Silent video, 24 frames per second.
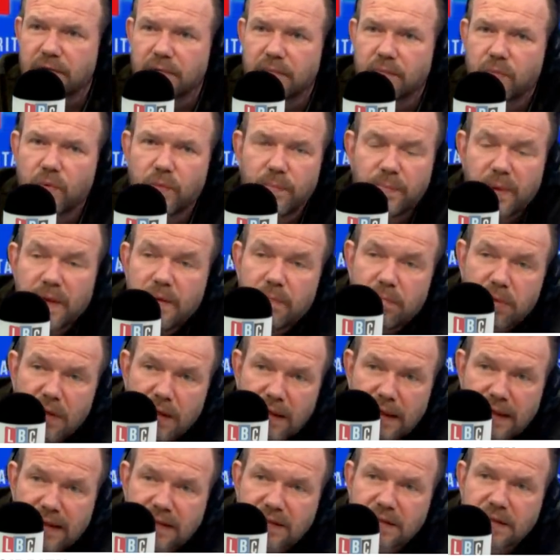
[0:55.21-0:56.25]
The more people are
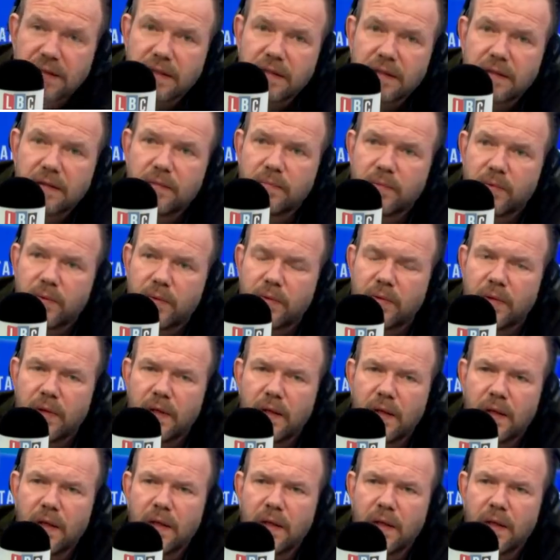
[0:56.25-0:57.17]
listening and the more